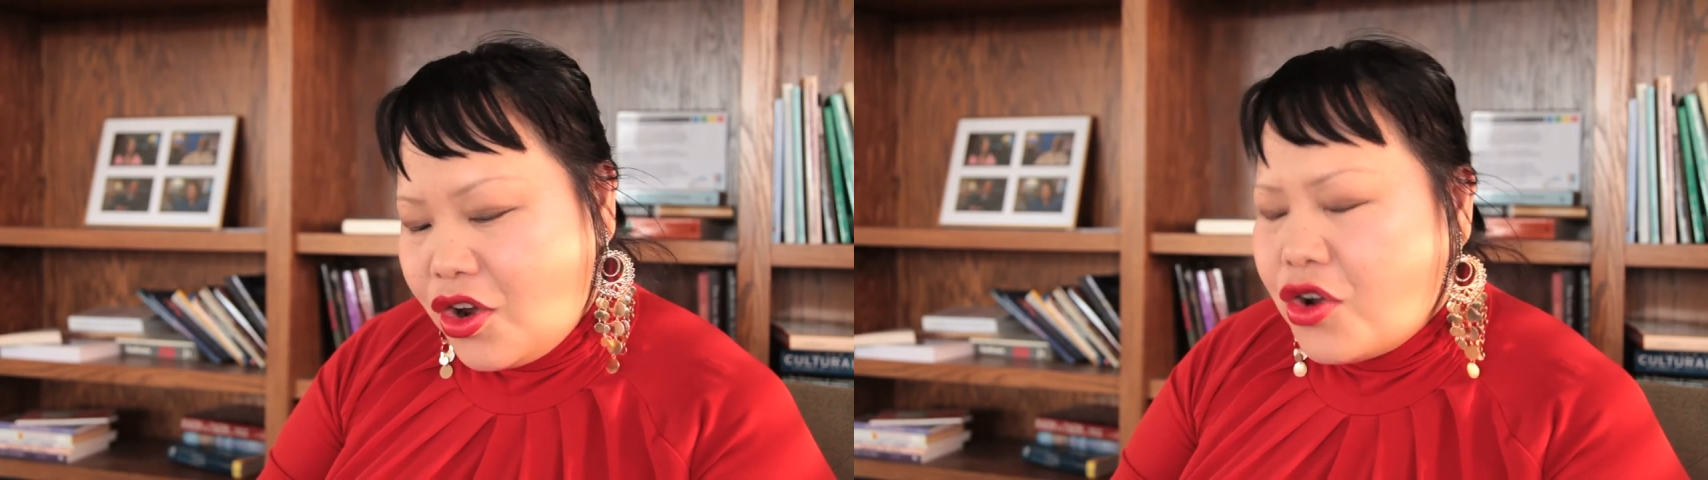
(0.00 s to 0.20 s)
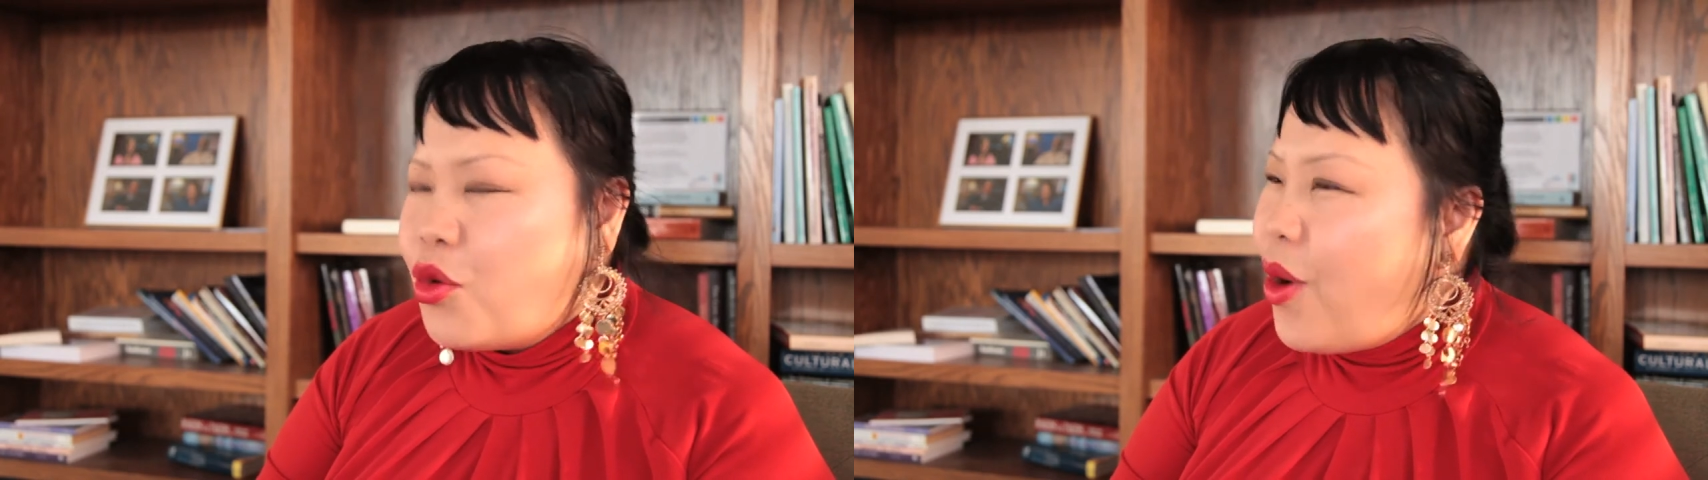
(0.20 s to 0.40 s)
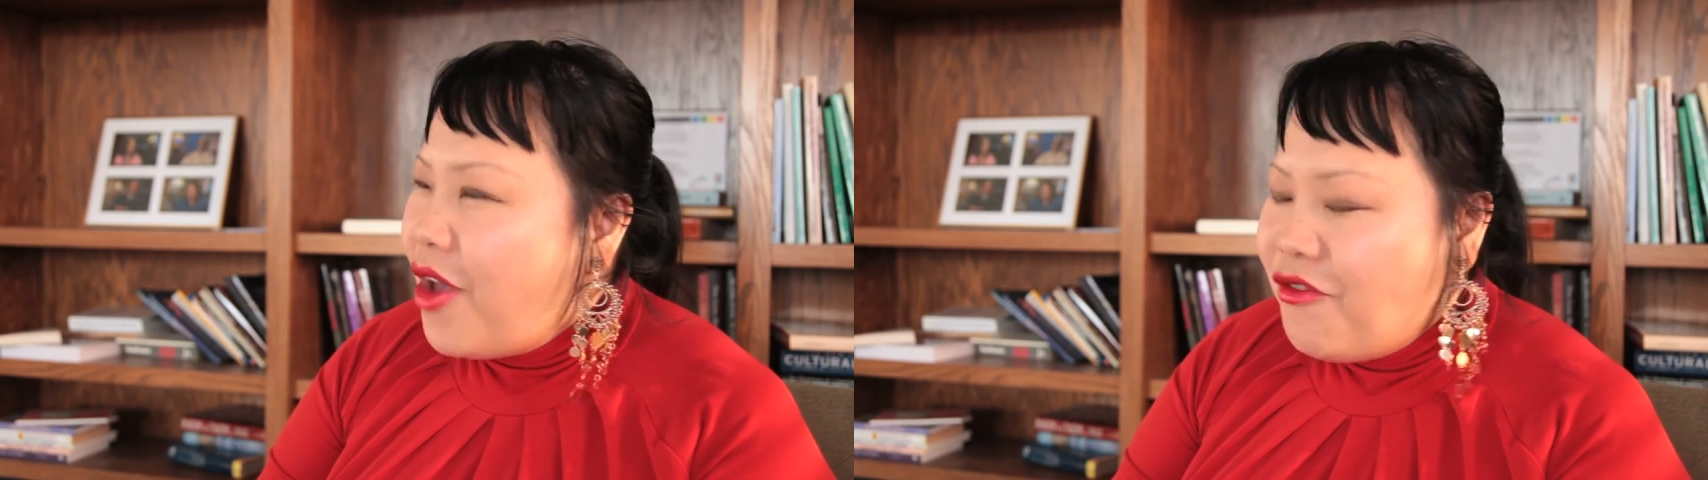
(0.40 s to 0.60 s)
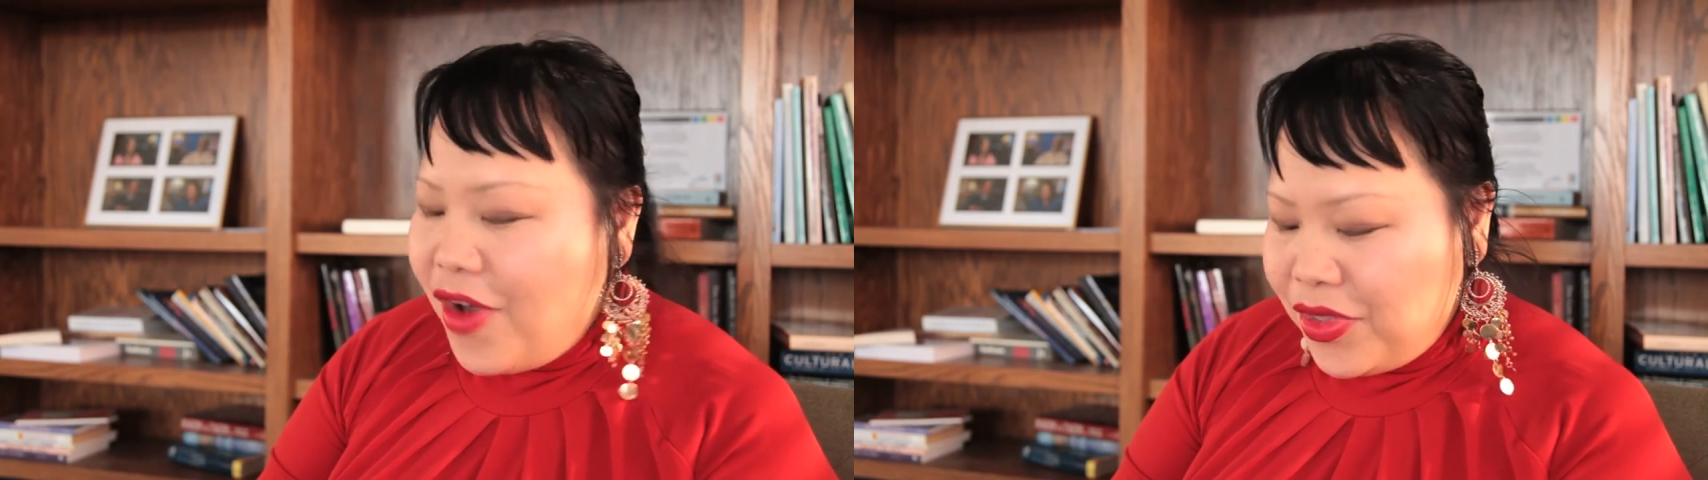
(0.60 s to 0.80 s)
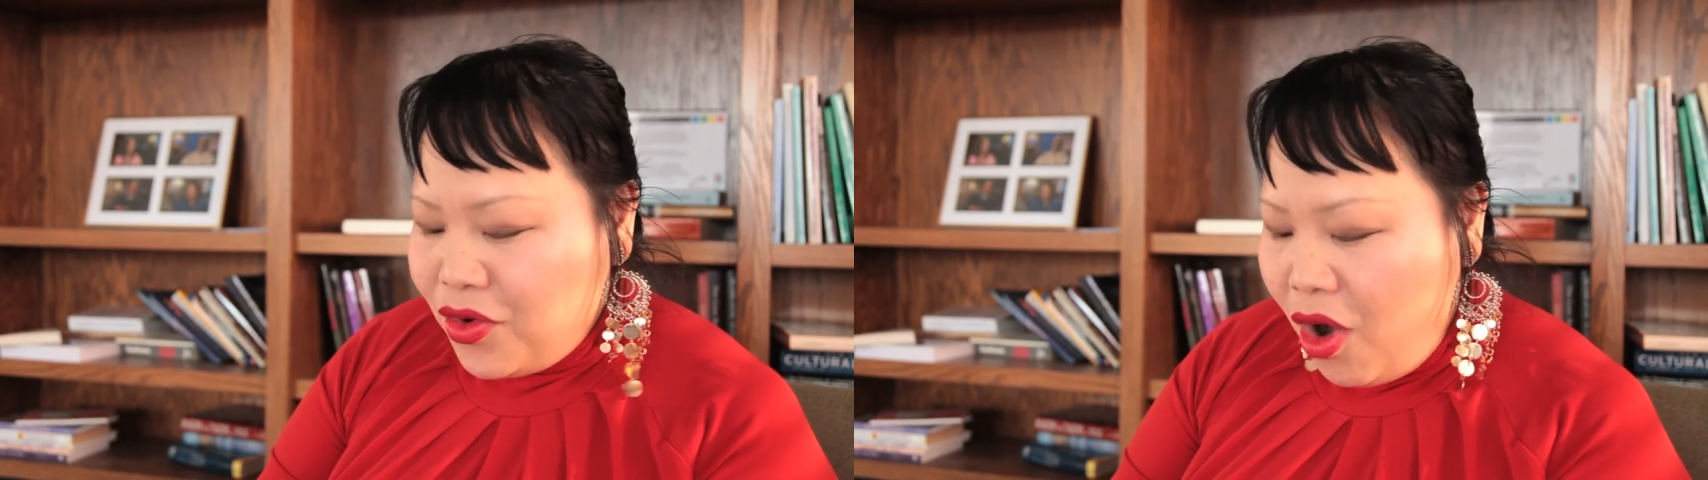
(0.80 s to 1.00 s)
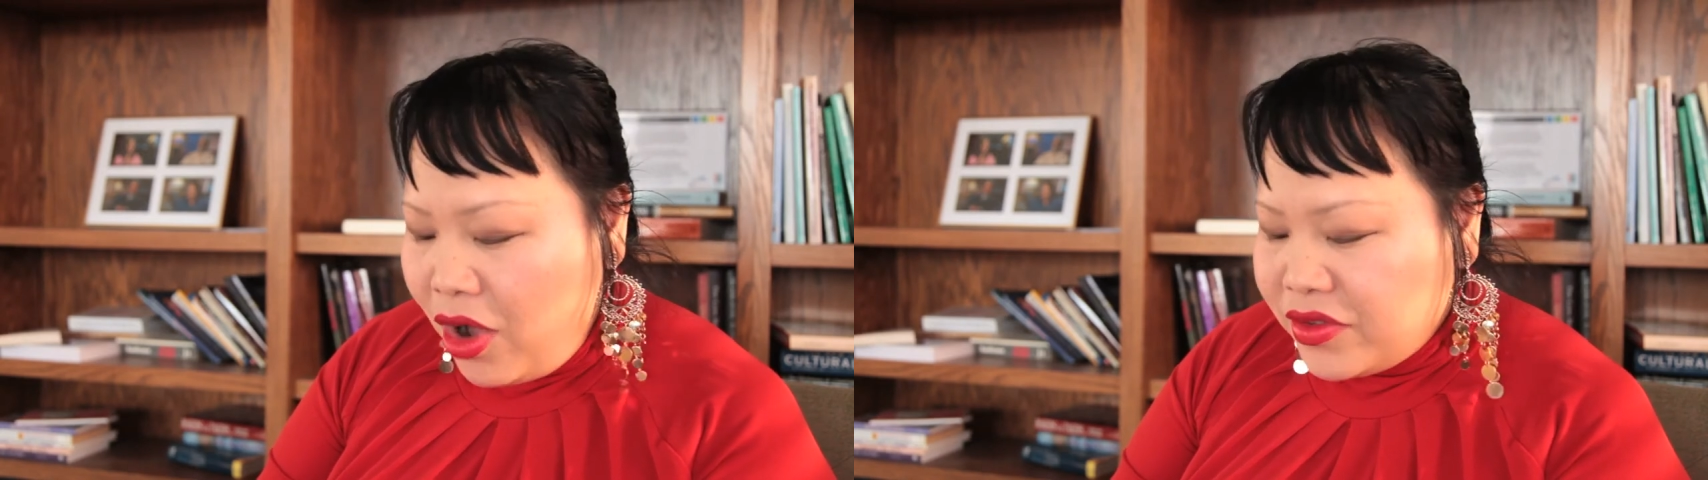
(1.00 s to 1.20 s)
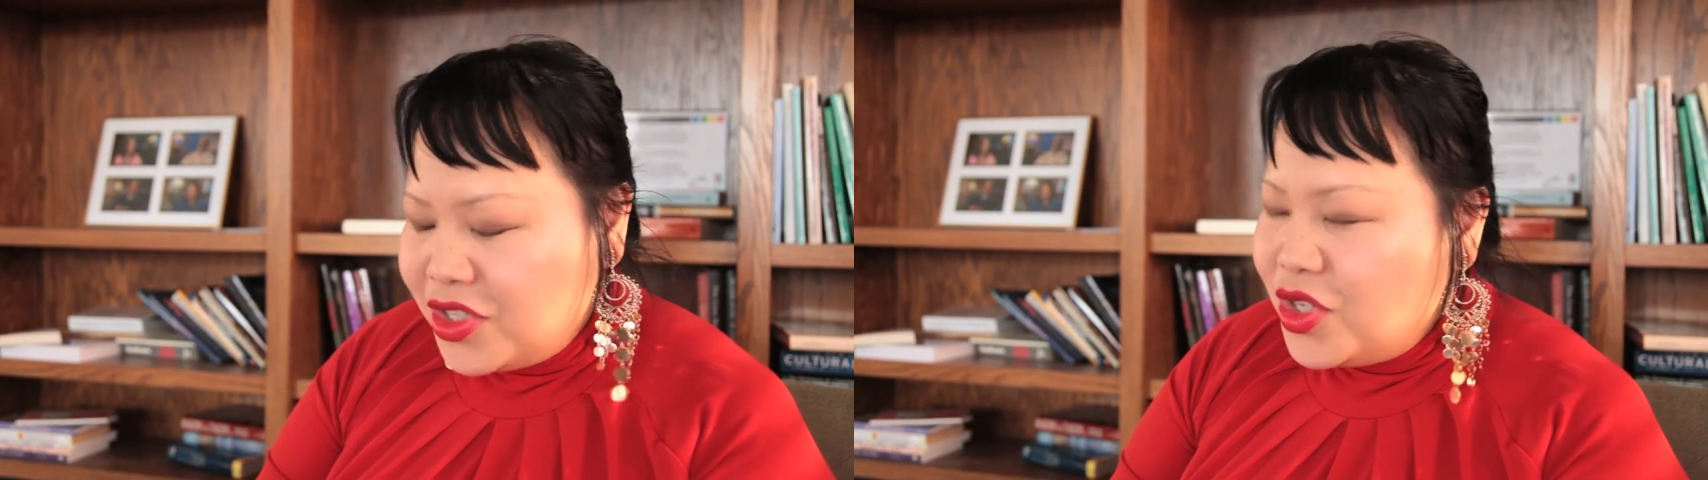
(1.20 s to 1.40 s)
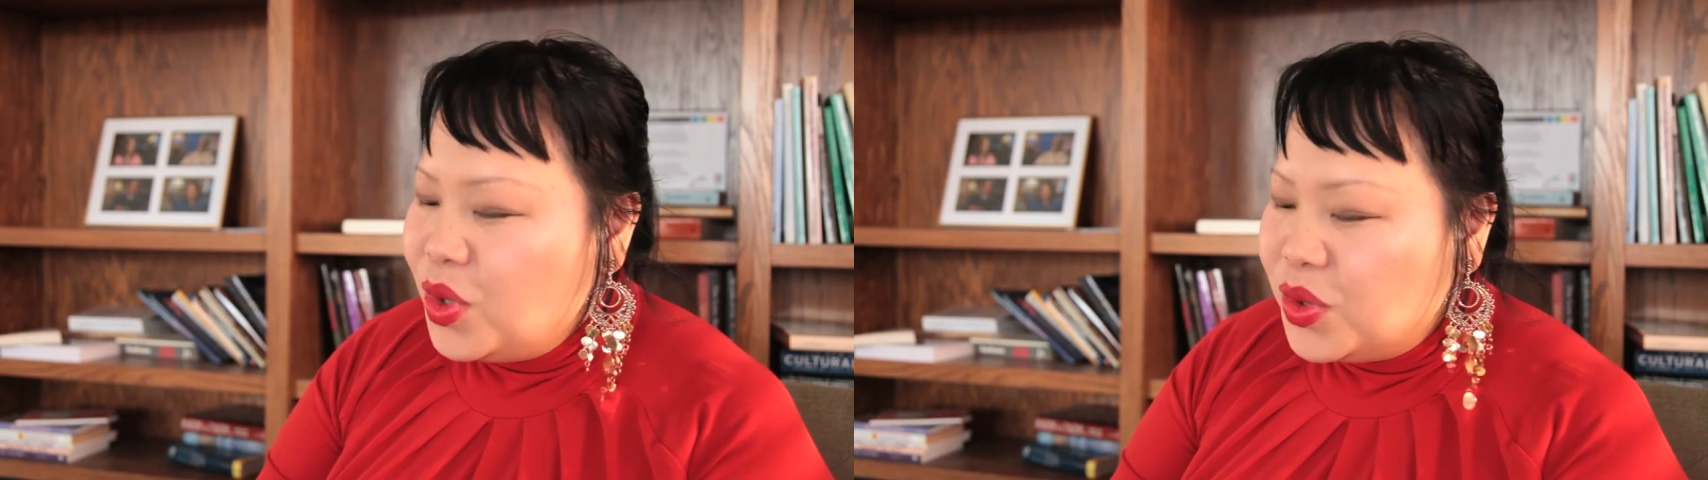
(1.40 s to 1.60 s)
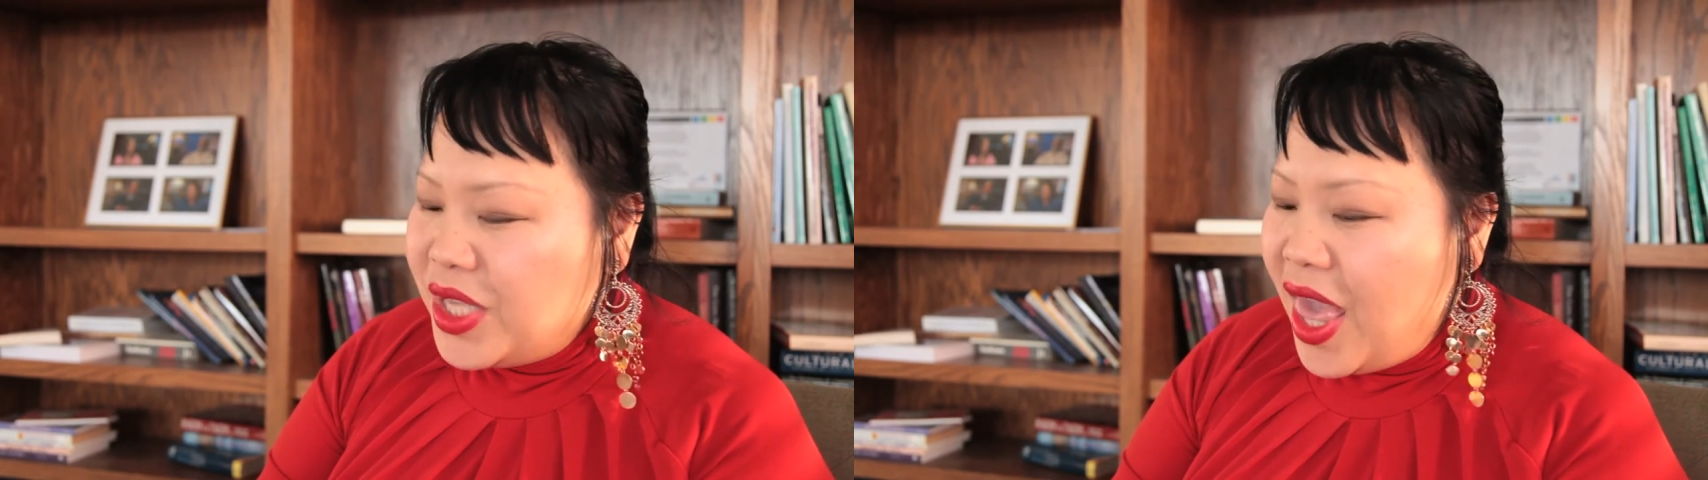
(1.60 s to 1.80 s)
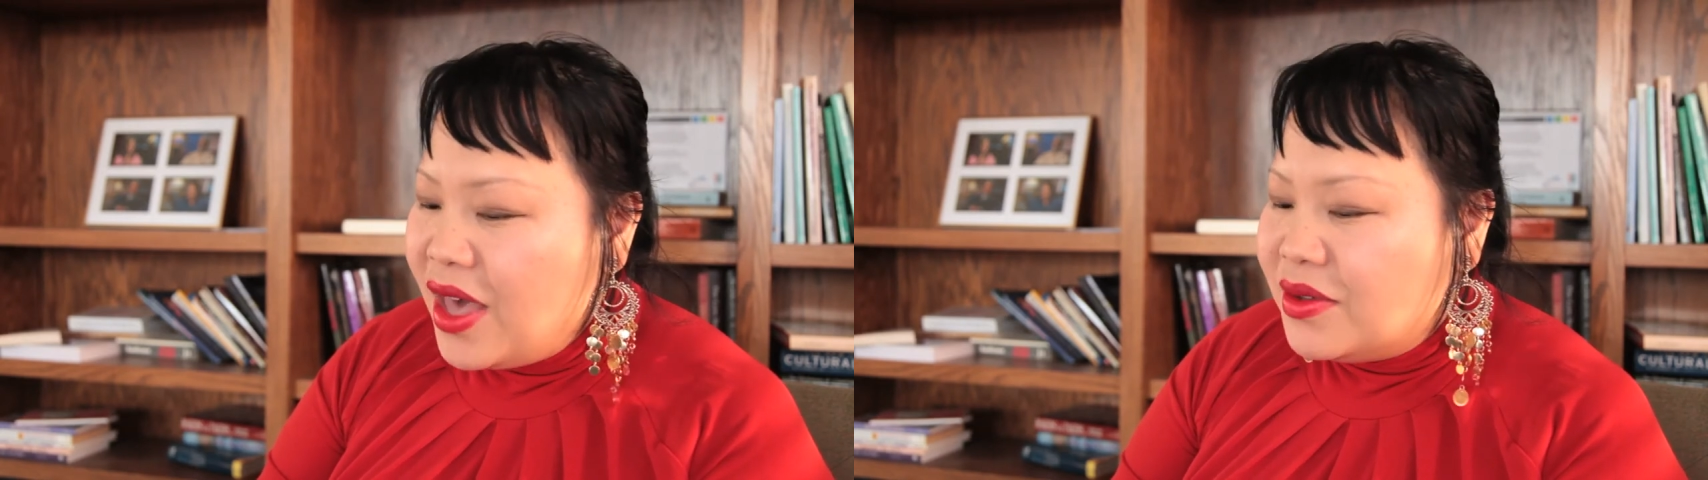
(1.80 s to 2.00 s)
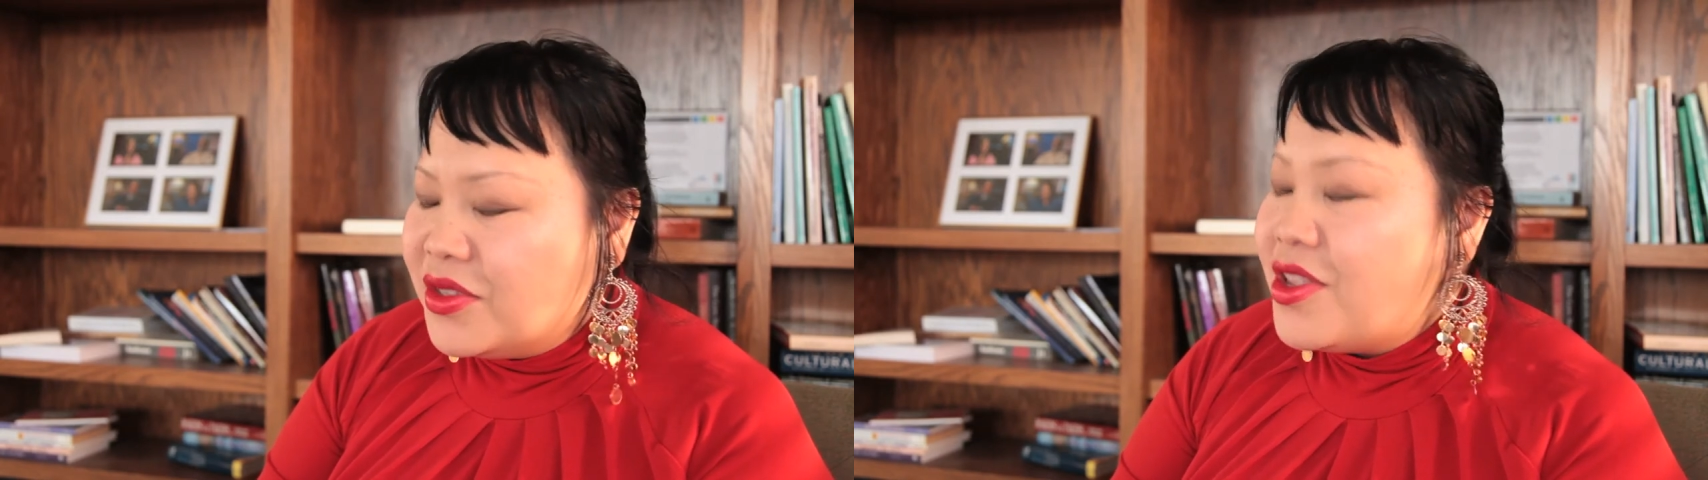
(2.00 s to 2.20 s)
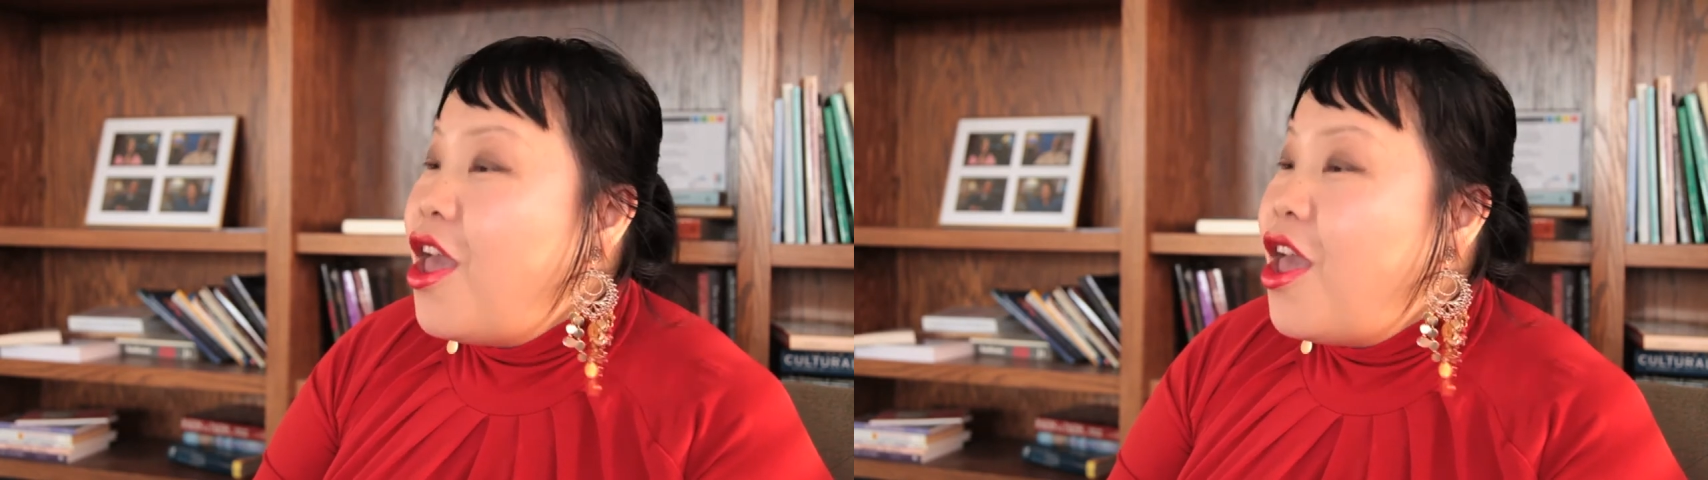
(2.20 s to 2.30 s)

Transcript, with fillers: Her grandfather often told tales